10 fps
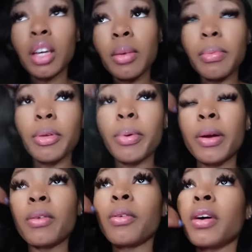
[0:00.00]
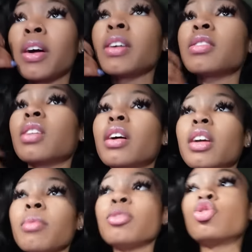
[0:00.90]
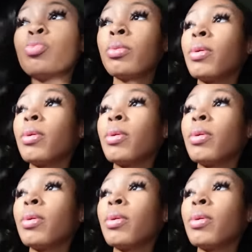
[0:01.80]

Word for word: in the parking garage. Like, it'd be too many